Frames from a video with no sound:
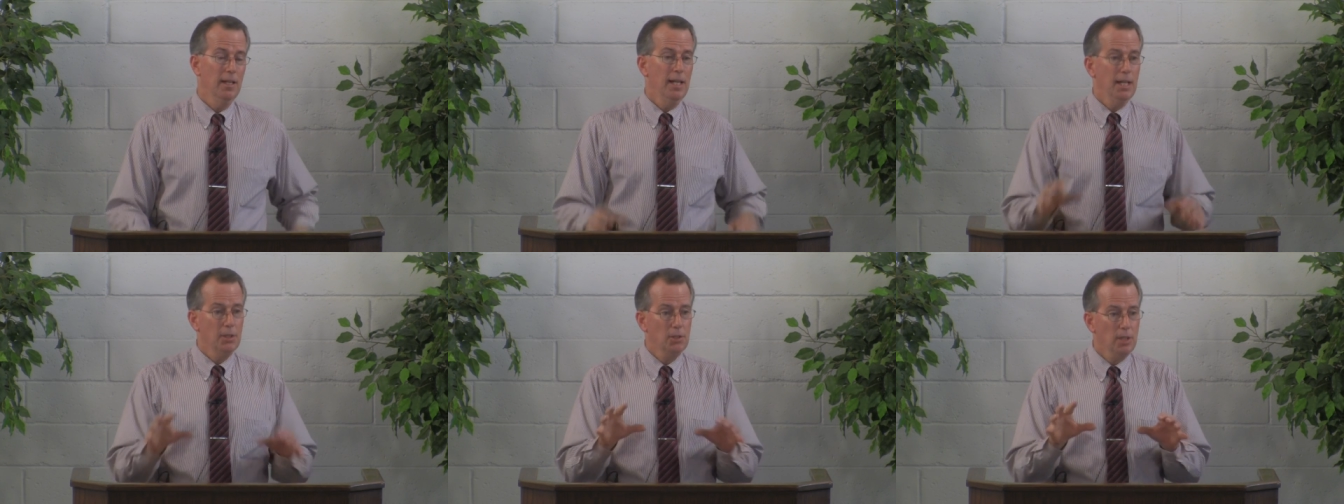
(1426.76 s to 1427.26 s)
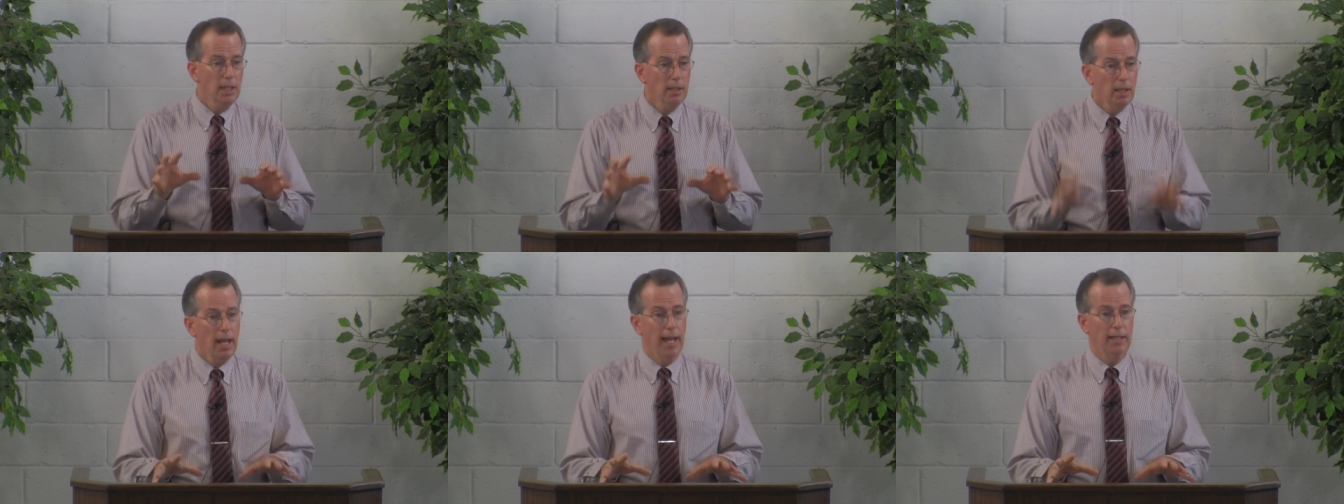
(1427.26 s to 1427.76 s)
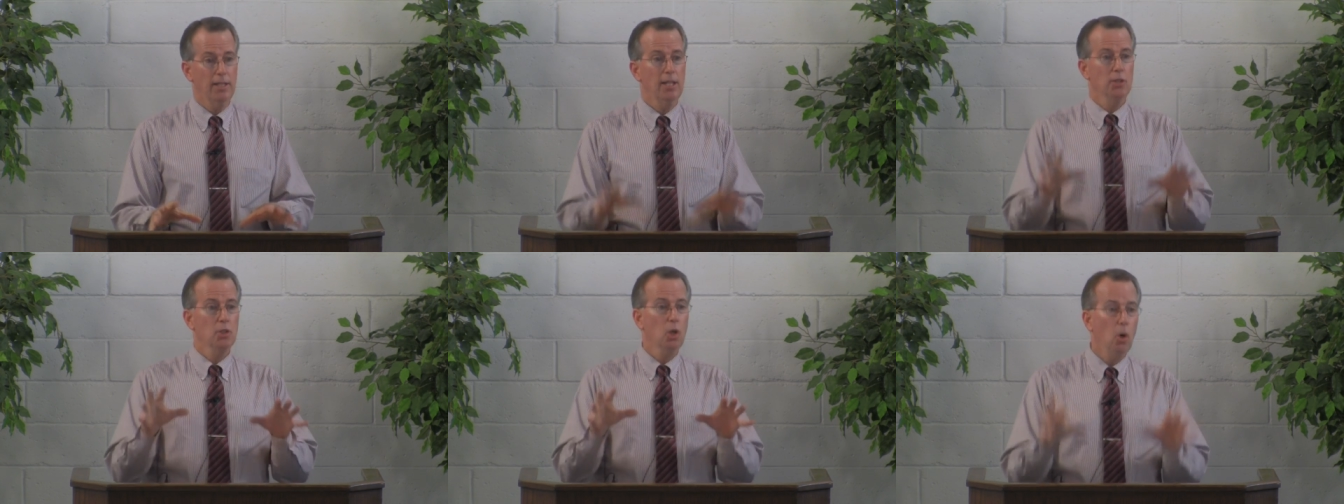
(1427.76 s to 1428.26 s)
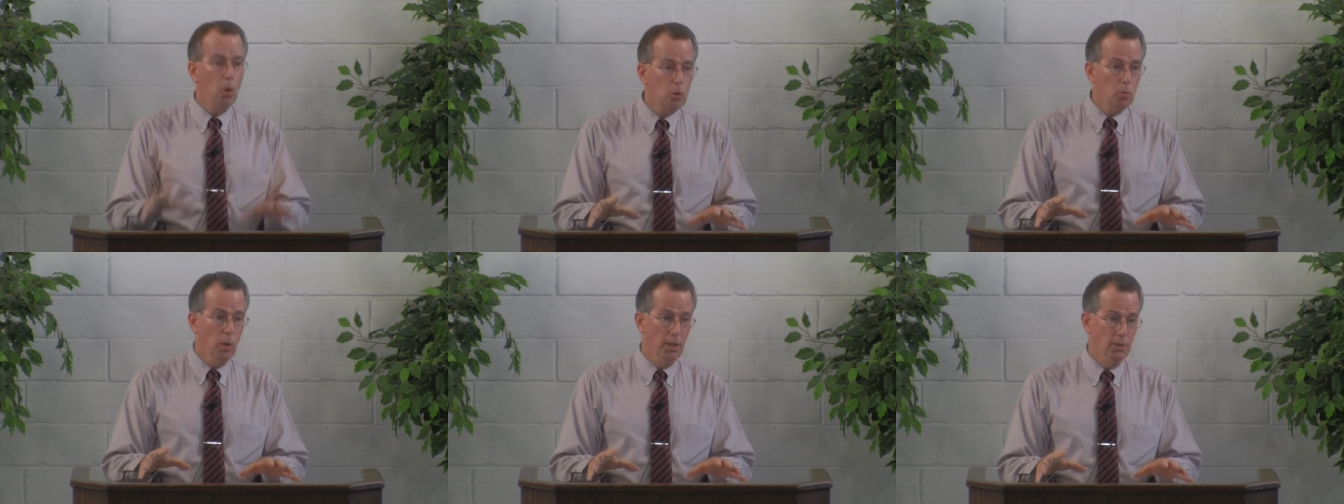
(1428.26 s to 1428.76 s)
his elect, his called
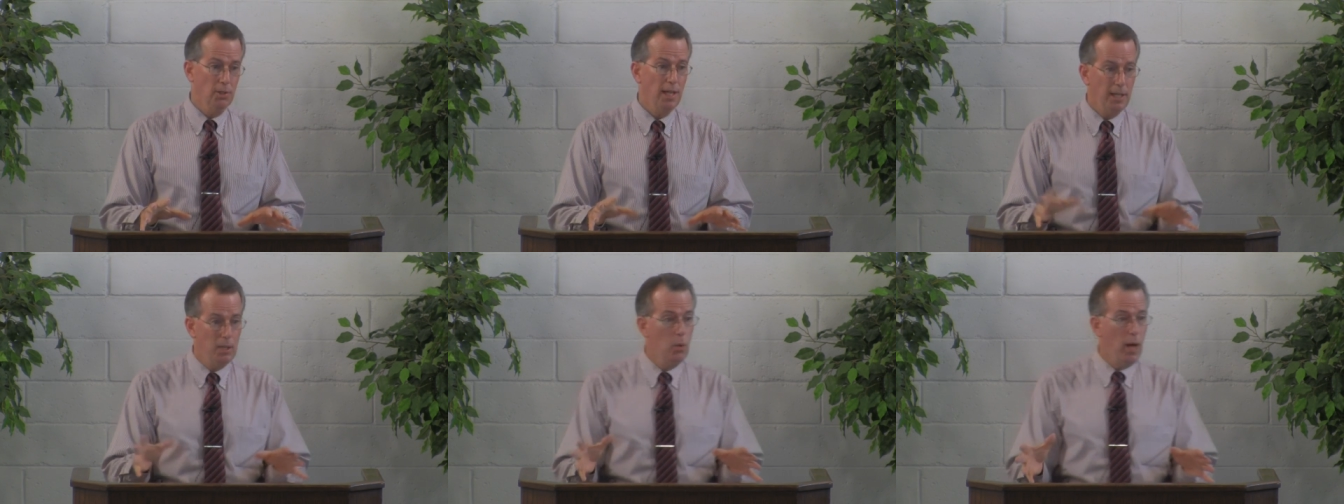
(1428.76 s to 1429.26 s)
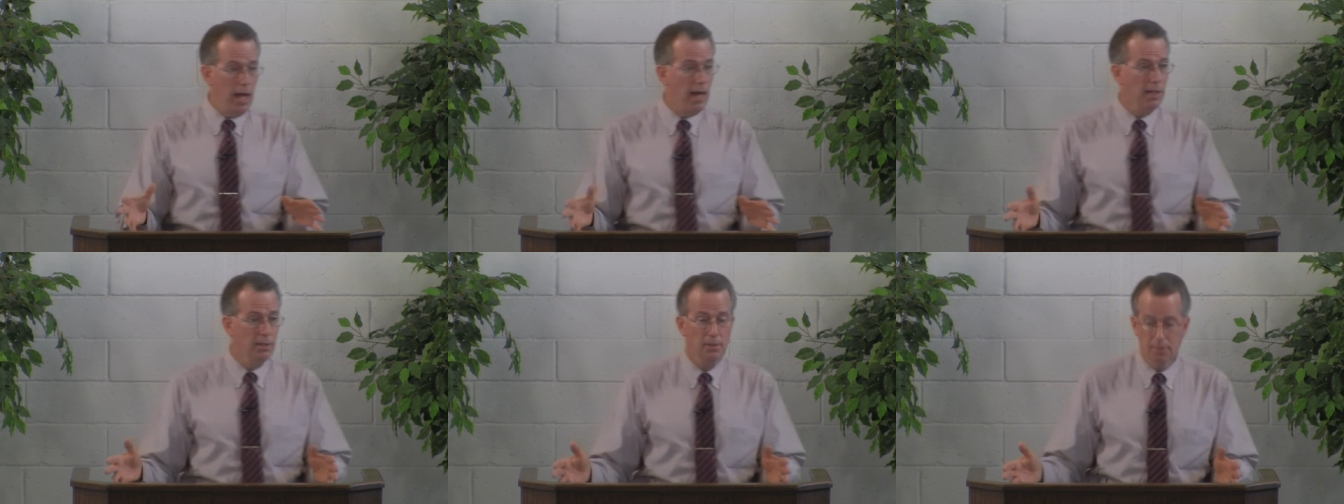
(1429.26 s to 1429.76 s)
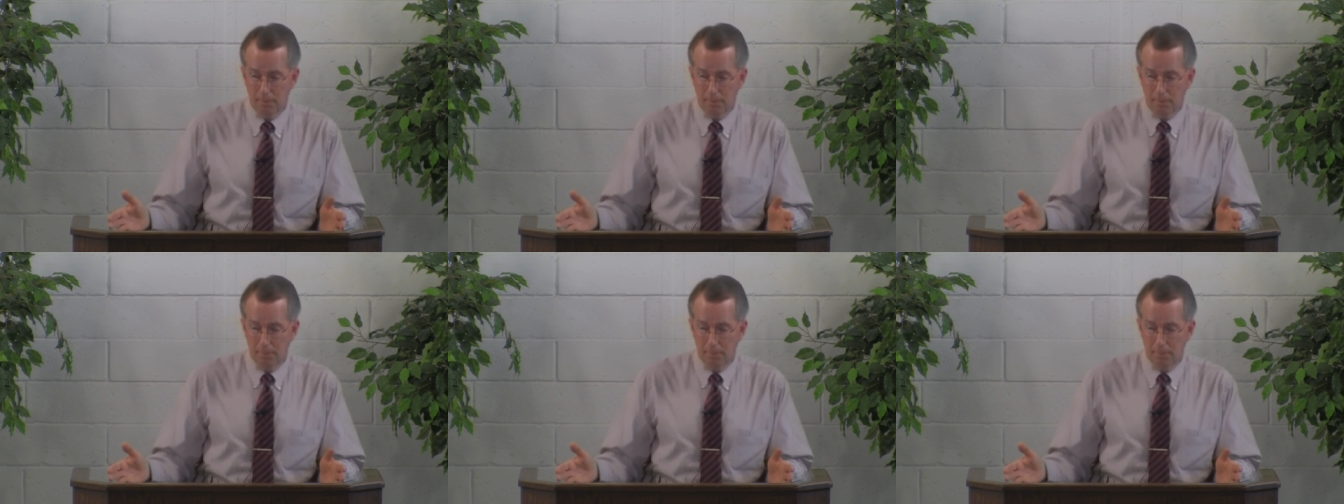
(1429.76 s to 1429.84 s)
ones, and who had